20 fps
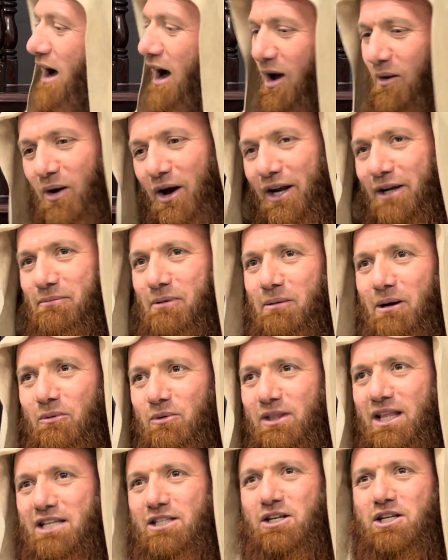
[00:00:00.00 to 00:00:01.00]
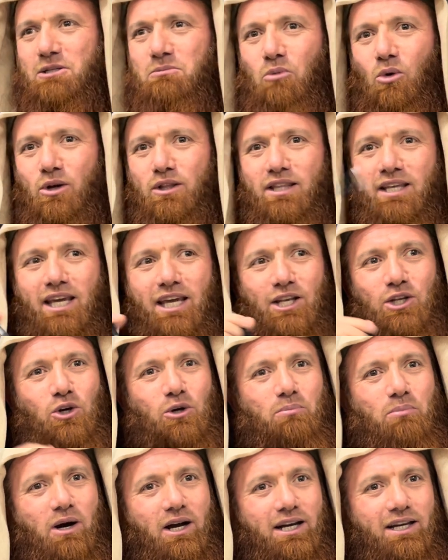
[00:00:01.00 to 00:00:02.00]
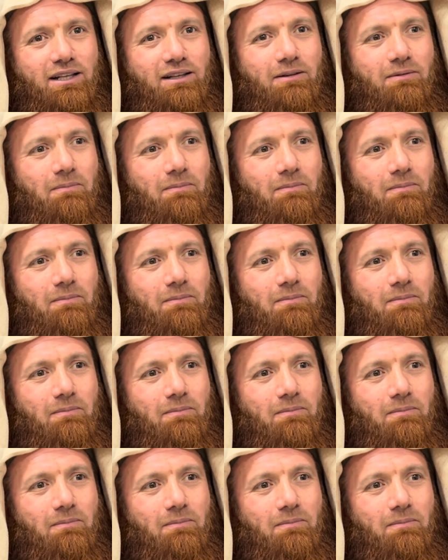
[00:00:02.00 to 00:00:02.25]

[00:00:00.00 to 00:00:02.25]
I remember, but that's a small thing in your pocket.